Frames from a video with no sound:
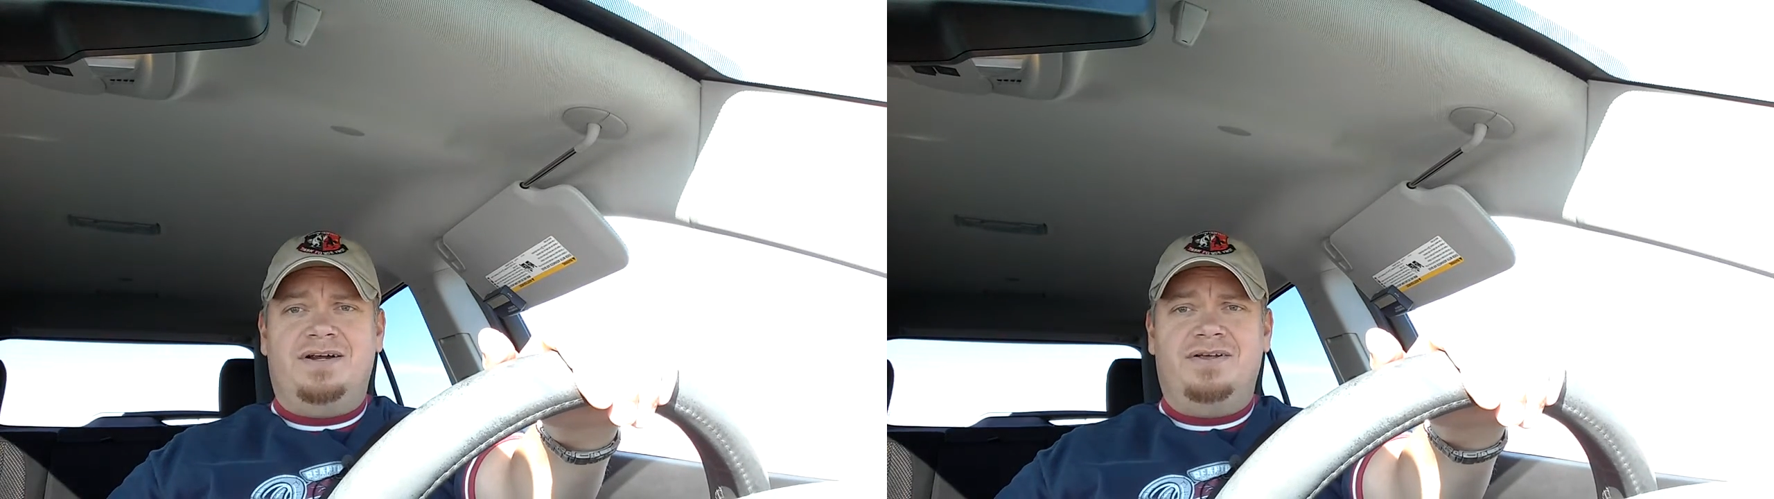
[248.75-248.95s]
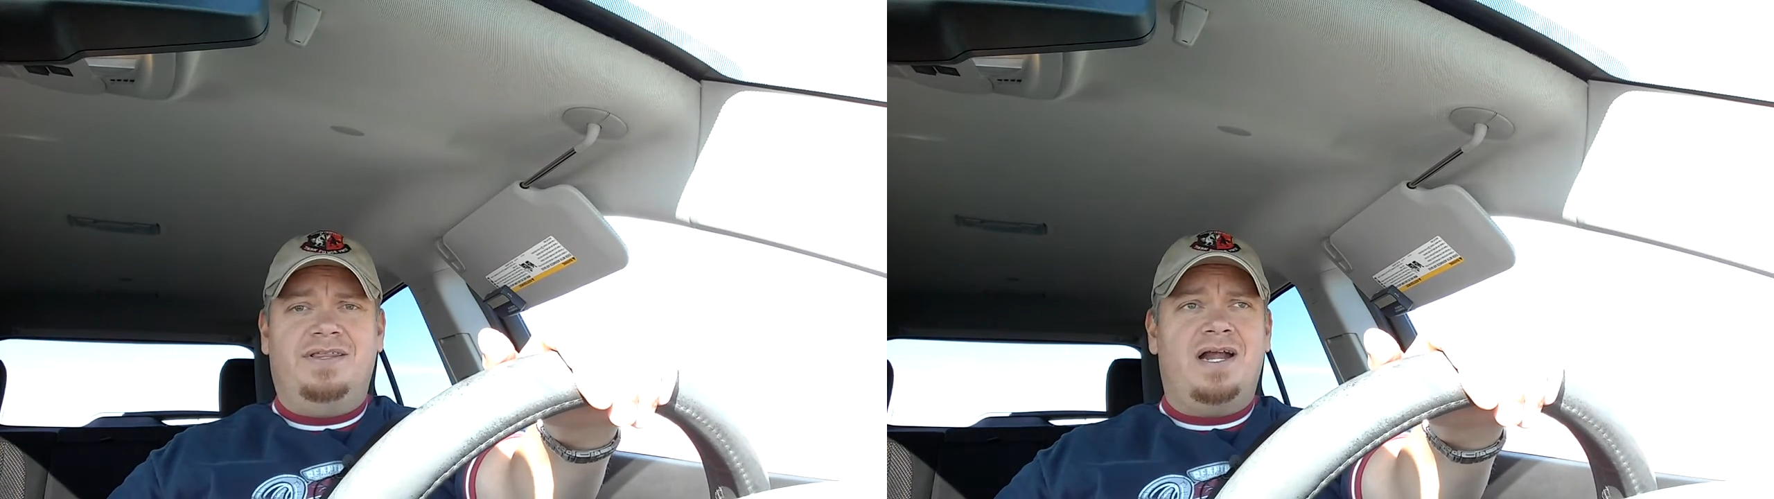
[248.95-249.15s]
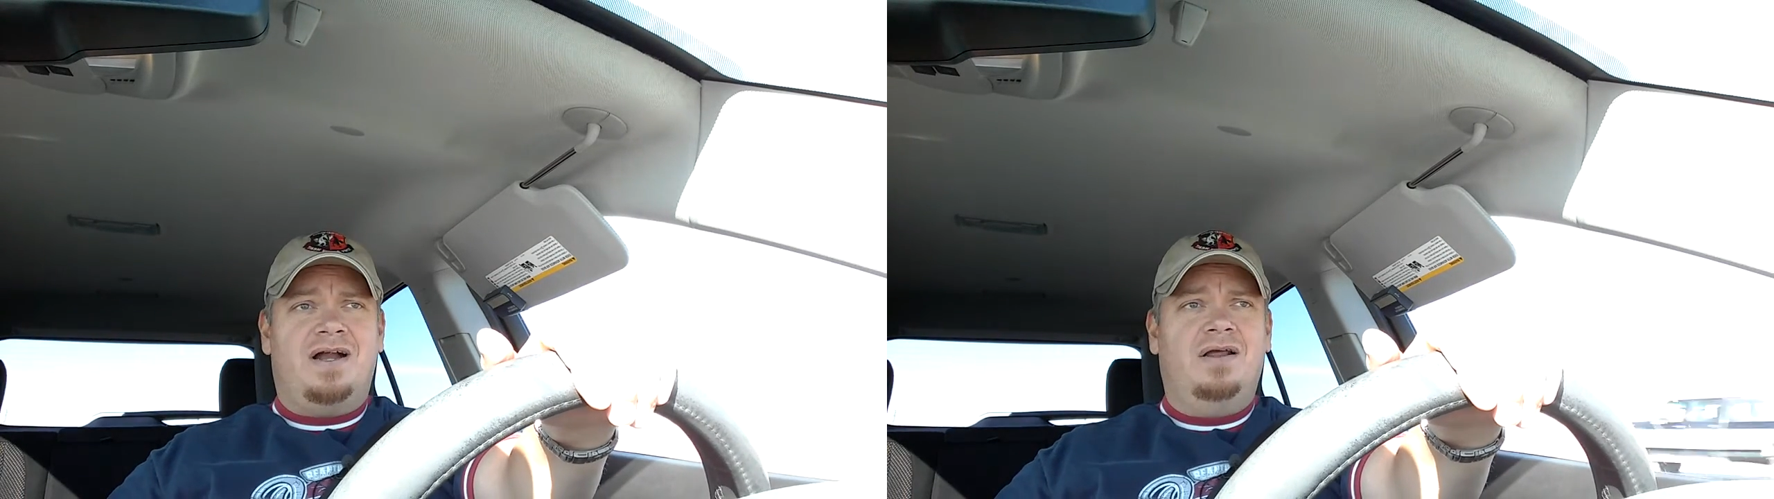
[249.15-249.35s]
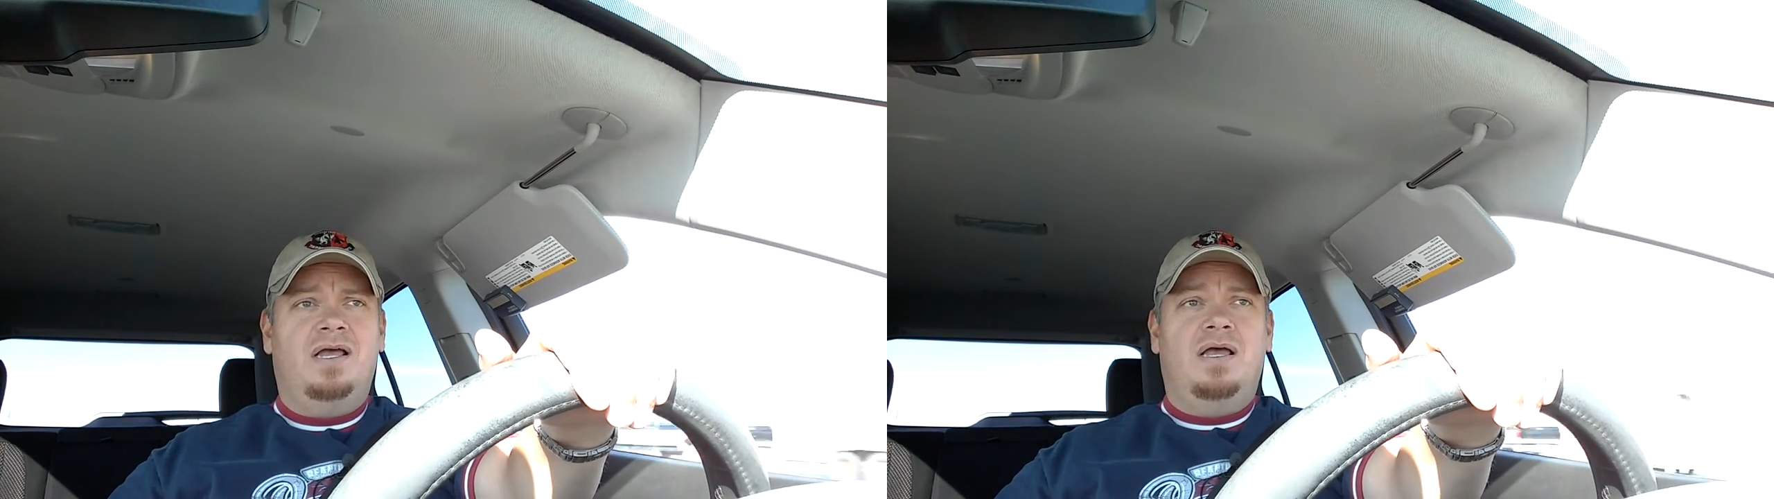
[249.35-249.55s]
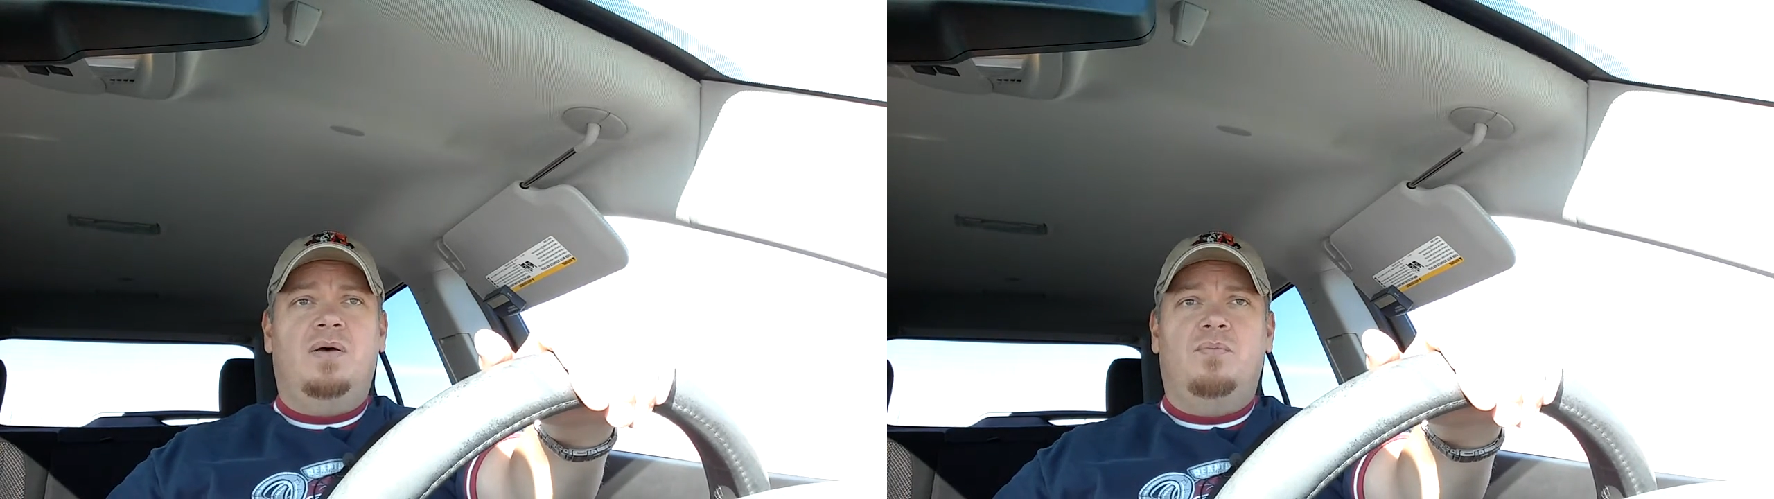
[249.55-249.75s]
here and
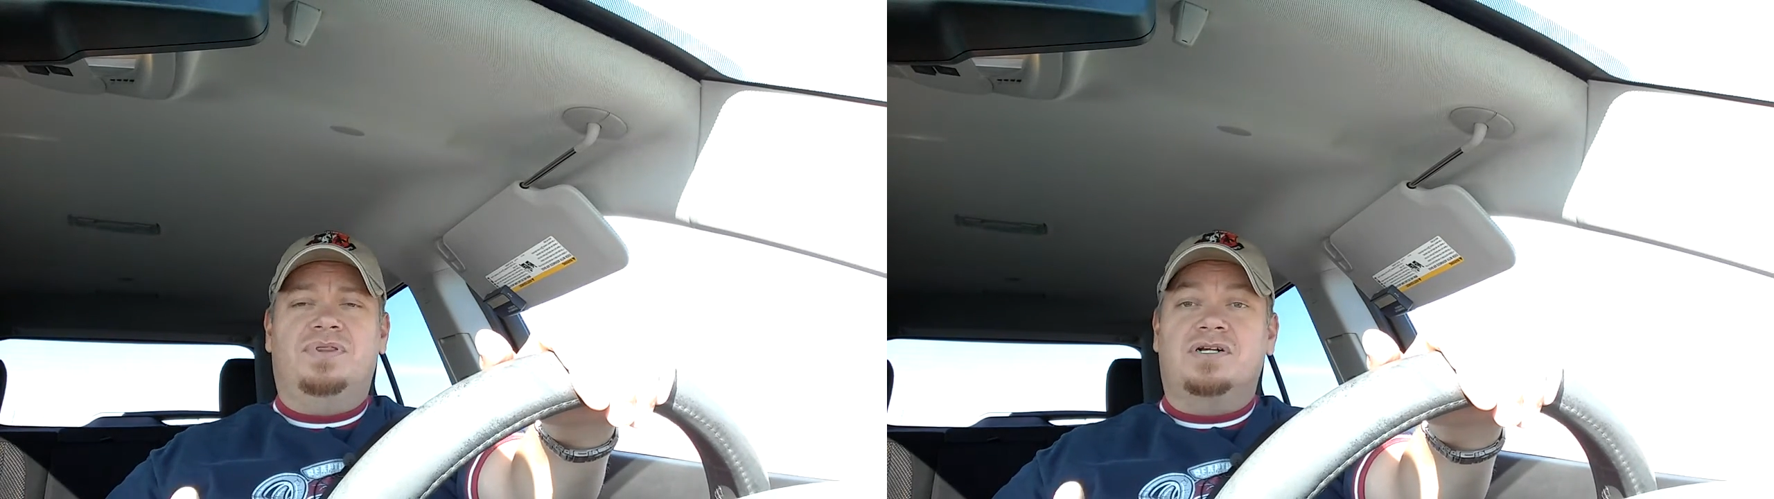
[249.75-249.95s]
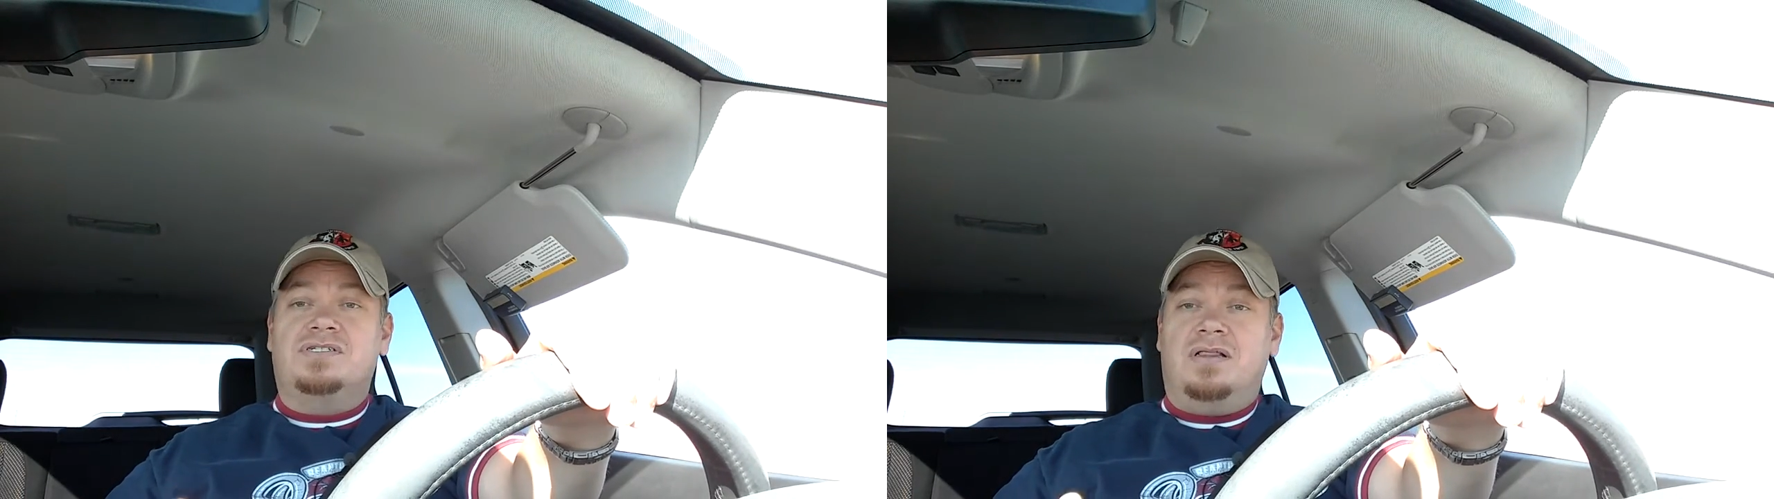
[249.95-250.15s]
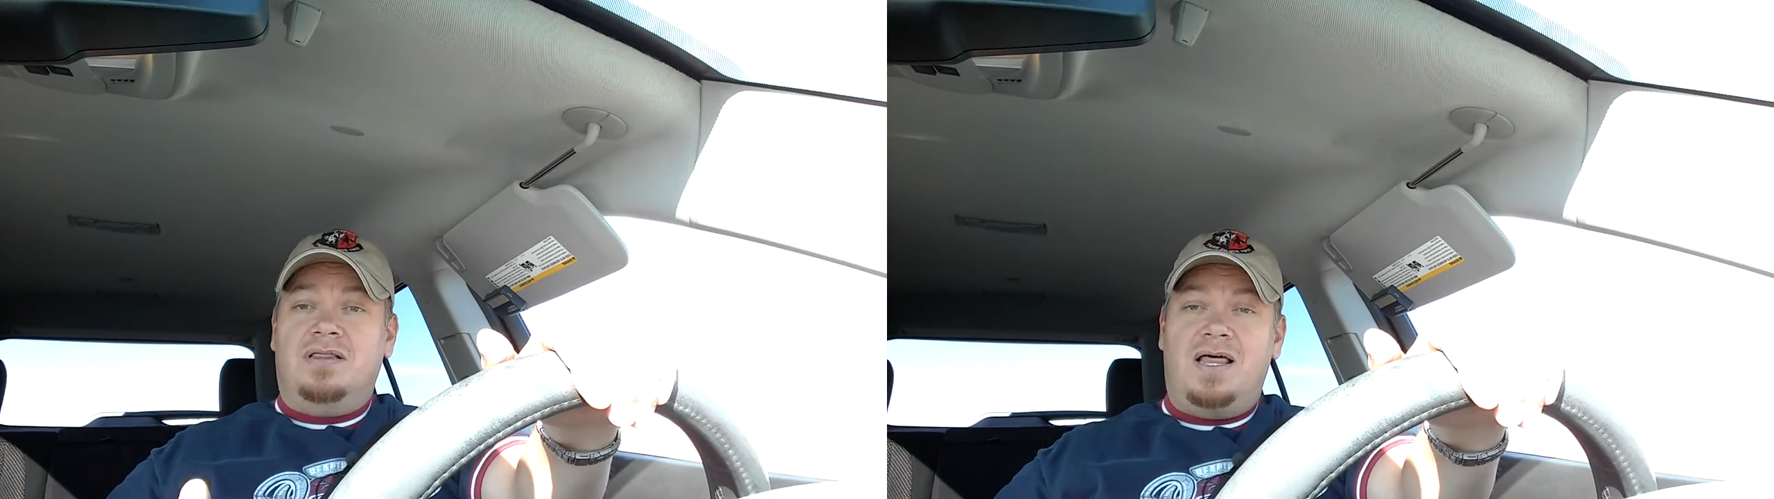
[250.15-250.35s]
there, but there's a